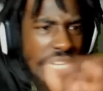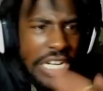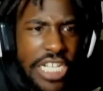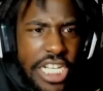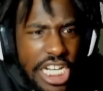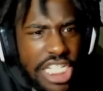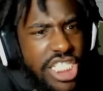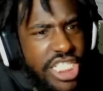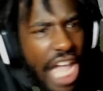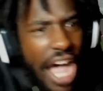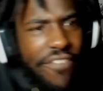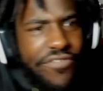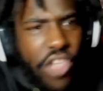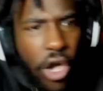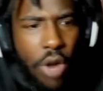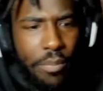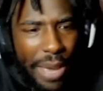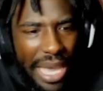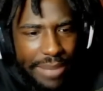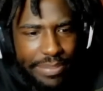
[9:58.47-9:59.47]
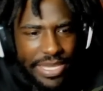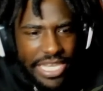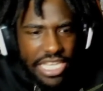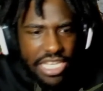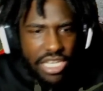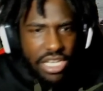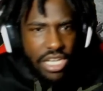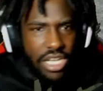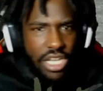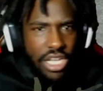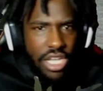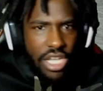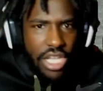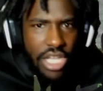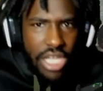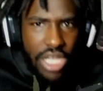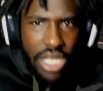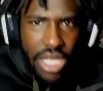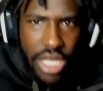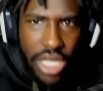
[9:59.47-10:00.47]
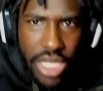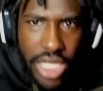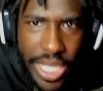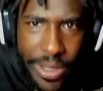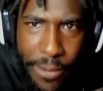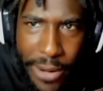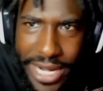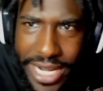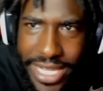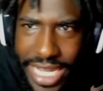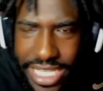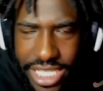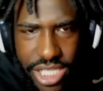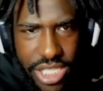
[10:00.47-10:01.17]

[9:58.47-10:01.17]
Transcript: Good stuff, though, baby. You want to get